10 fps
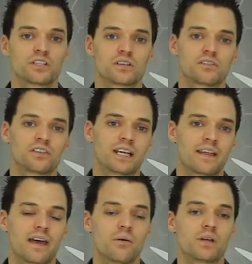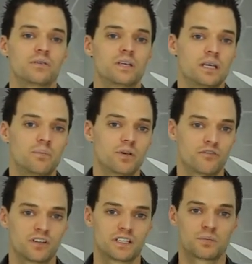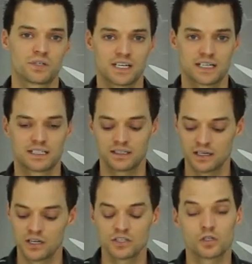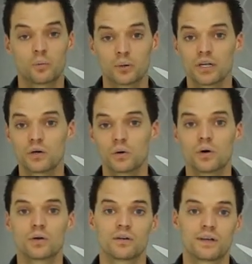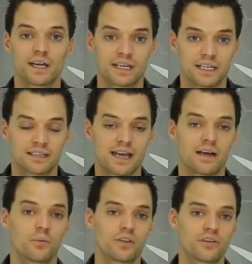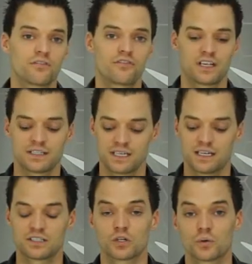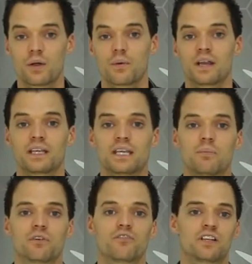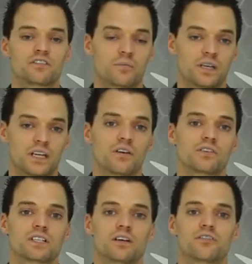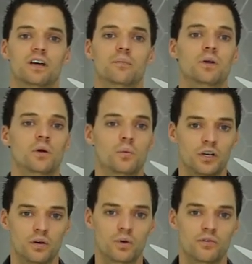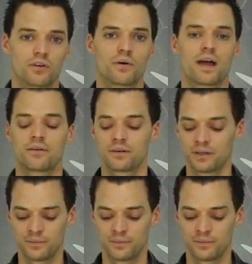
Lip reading: surfing, and that way you keep your fins protected. So pretty cool. You kind of get that with your fins, and it's a great way to keep your fins from getting all scuffed up when you're moving around.